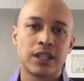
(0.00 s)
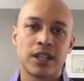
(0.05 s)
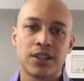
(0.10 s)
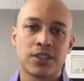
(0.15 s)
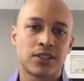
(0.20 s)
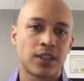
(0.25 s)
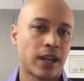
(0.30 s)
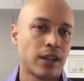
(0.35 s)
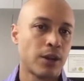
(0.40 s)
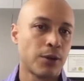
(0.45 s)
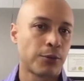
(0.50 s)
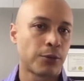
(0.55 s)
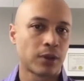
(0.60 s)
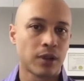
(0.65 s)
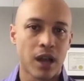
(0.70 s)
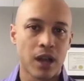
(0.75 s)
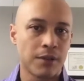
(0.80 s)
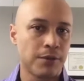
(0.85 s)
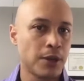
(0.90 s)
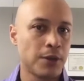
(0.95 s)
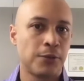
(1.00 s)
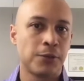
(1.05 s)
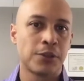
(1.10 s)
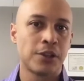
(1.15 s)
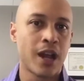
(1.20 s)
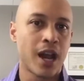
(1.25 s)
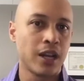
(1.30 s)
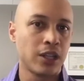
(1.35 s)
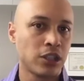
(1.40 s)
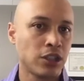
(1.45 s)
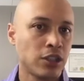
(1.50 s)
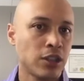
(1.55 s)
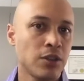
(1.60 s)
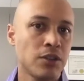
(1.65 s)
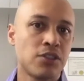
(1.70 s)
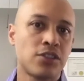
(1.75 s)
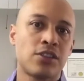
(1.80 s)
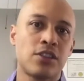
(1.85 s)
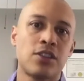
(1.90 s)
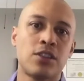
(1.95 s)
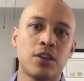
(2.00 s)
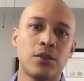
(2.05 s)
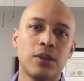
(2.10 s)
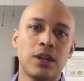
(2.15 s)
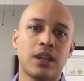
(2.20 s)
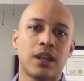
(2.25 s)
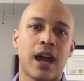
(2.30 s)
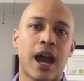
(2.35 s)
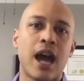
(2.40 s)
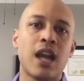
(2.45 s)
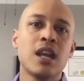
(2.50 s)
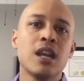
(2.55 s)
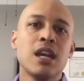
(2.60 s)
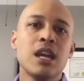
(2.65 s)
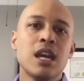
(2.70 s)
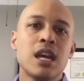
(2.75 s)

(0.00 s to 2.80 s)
because I know for a lot of you, if you're not used to doing that,